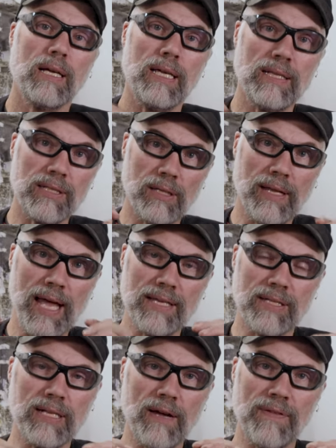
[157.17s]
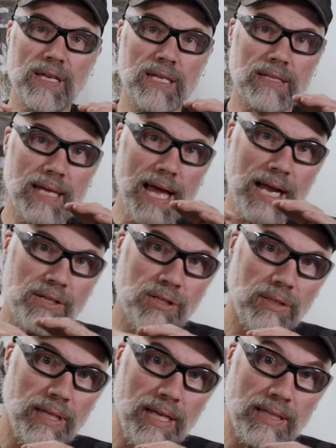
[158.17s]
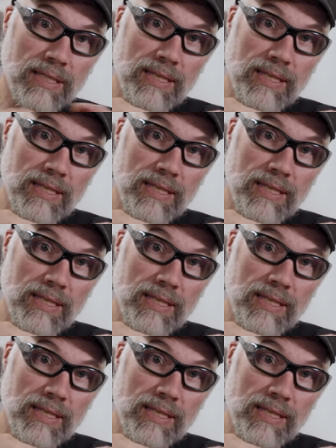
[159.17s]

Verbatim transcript: it still has enough heat to actually